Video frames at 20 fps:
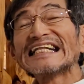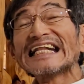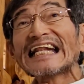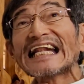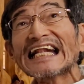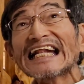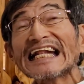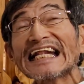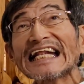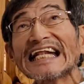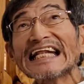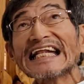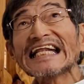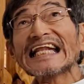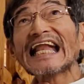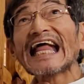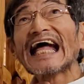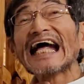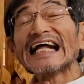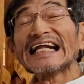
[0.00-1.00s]
Mm,
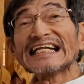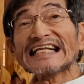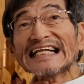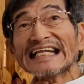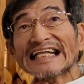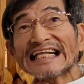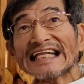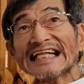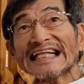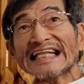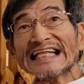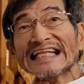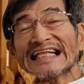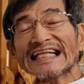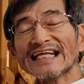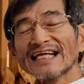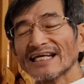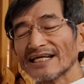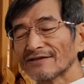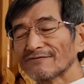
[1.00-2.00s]
mm,
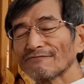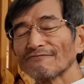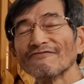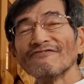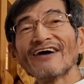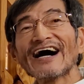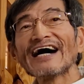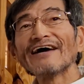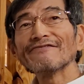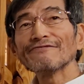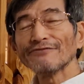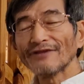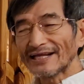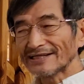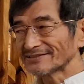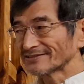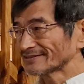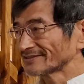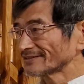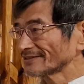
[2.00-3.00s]
it
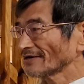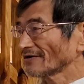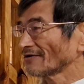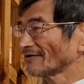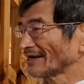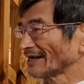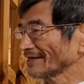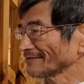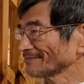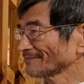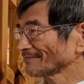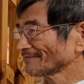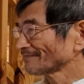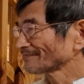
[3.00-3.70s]
vibrates, all right?